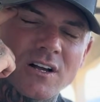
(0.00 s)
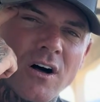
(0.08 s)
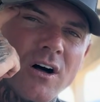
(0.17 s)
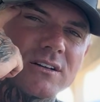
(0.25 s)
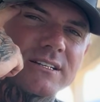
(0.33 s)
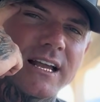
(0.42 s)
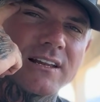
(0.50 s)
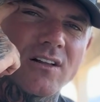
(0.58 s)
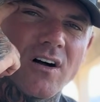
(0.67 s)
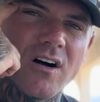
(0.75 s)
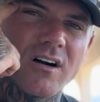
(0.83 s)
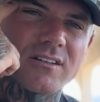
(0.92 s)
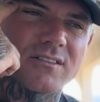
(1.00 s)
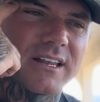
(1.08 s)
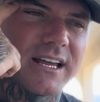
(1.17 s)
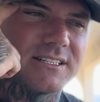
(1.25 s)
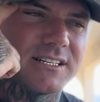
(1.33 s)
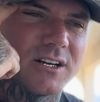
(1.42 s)
all day long
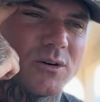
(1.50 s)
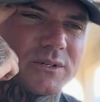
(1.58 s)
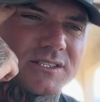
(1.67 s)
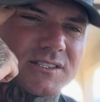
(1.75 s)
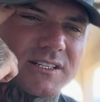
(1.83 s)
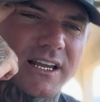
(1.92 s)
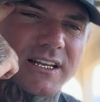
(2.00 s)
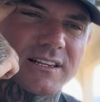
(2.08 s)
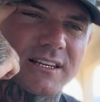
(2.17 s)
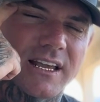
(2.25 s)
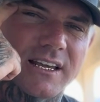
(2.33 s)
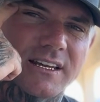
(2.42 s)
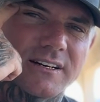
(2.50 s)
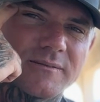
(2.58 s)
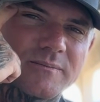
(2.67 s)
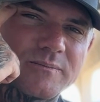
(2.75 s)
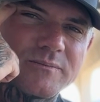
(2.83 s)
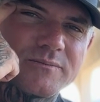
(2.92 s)
they deal with stinking thinking.
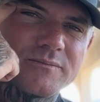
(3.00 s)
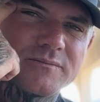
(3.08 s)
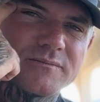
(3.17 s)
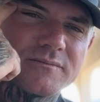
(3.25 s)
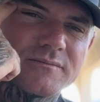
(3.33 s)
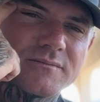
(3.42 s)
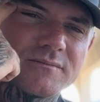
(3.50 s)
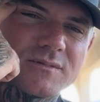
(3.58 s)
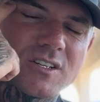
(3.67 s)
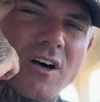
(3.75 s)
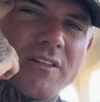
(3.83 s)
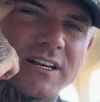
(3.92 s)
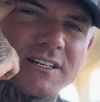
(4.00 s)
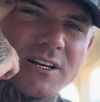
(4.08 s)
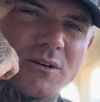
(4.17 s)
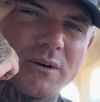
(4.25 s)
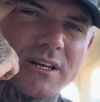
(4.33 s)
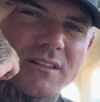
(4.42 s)
That's all they
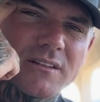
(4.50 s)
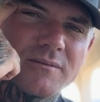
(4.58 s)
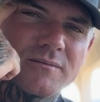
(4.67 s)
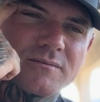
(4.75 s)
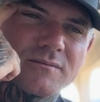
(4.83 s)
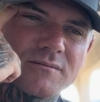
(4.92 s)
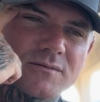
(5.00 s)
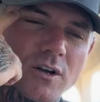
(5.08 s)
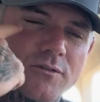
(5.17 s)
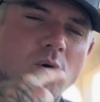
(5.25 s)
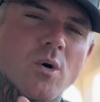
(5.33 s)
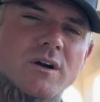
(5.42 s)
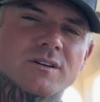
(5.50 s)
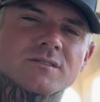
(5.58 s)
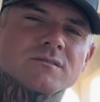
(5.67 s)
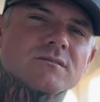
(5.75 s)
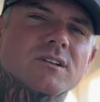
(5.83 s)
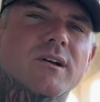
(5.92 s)
deal with. So of course,
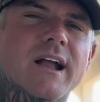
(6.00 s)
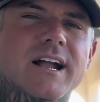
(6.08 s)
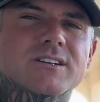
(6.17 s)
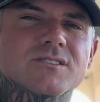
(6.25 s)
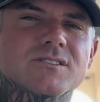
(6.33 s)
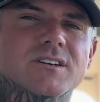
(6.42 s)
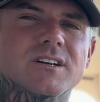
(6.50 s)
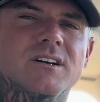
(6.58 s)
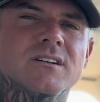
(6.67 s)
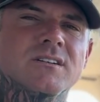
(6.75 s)
their actions are going to